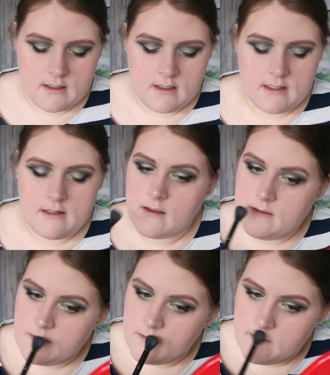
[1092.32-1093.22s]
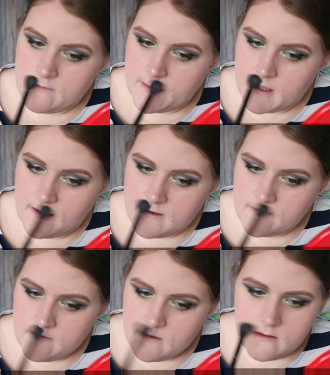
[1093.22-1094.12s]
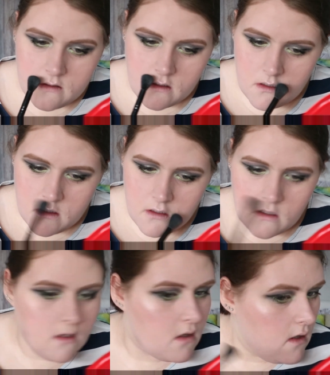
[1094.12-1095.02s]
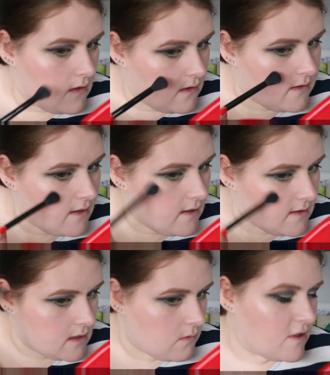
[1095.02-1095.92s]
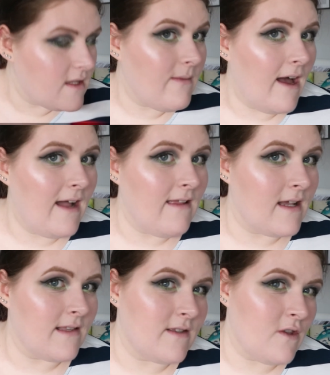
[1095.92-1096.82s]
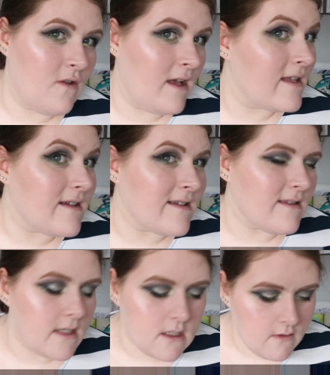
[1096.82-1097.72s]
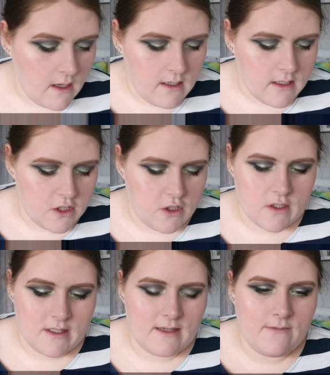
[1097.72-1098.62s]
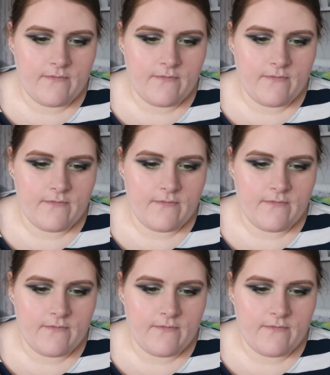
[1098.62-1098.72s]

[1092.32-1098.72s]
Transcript: It's like the love of my life. The thing is, it's one of them highlights that's not like glittery, it's just